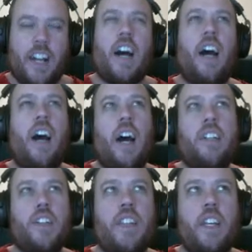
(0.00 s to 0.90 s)
I
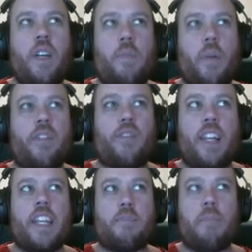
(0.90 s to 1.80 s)
don't think you'd probably
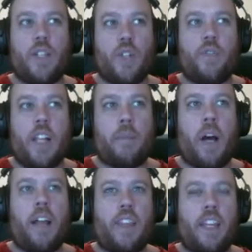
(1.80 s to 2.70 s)
find there's much overlap.
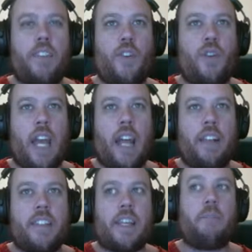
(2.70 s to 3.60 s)
I think if you
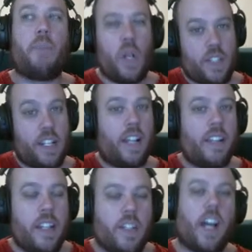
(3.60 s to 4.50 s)
had the same
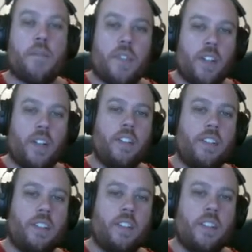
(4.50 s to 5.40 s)
personality types, though.